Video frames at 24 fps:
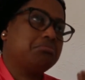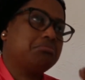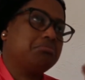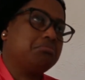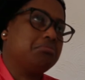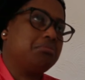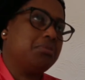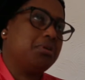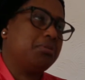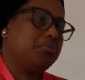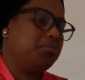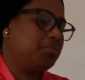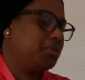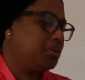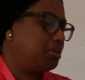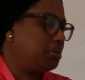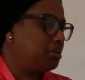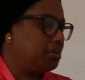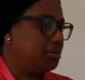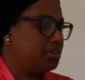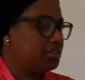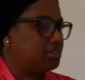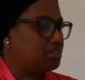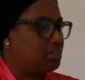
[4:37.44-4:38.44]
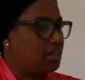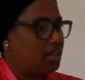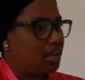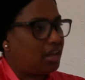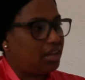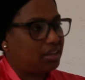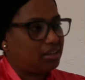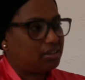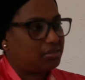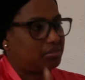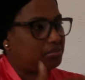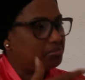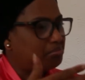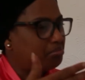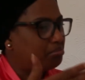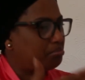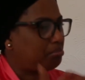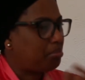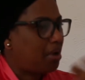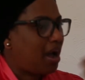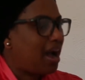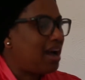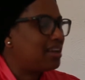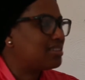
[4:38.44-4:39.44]
baby, it's like
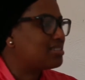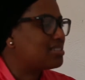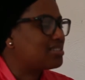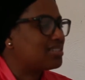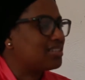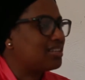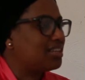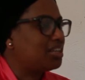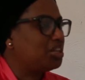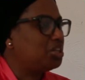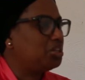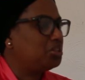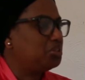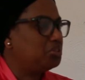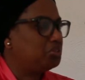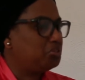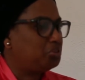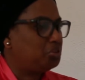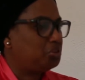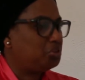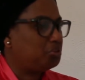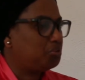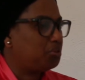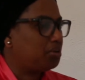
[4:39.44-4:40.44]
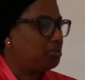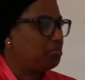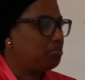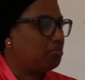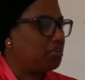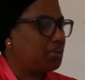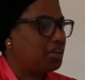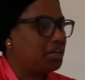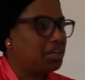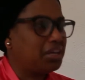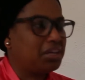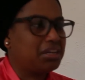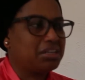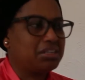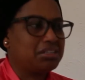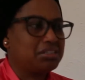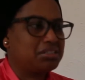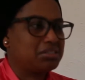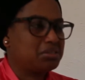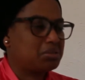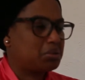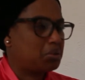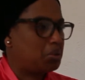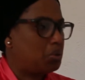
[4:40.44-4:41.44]
party,
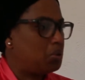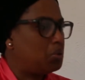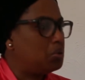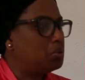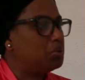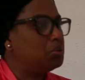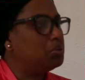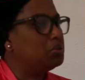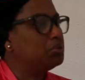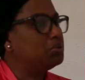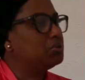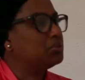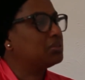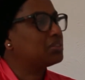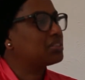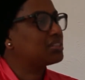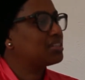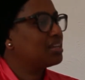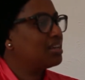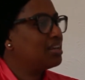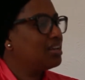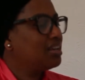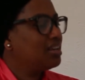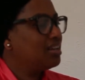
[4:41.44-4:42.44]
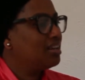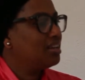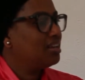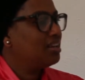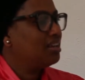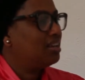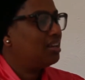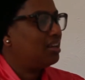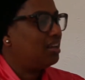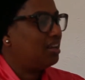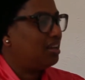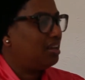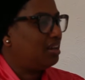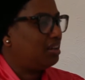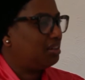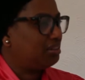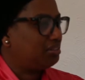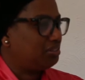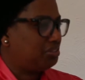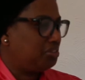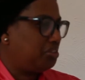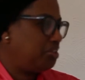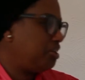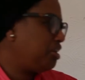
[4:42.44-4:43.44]
jewelries, clothes,
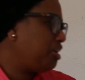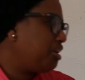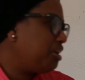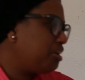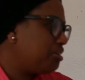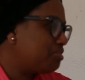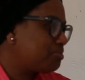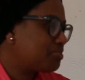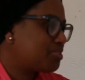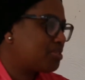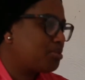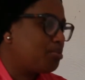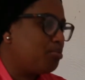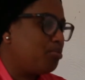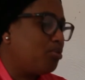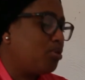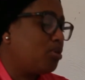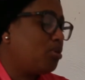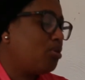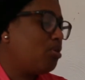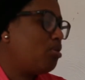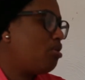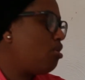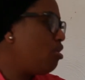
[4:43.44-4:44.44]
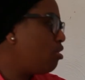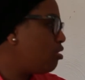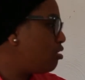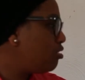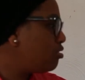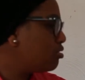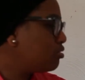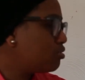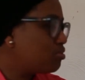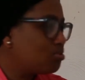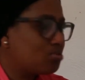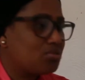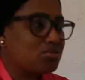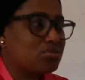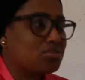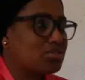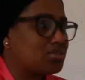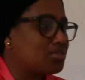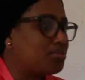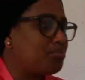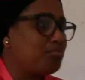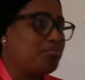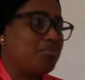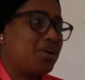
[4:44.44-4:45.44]
gifts, well, all
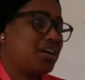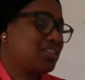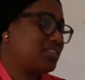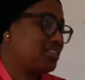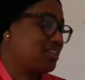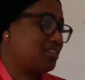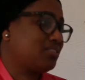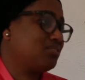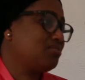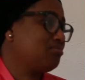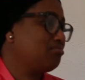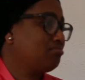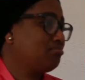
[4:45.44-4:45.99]
those matter,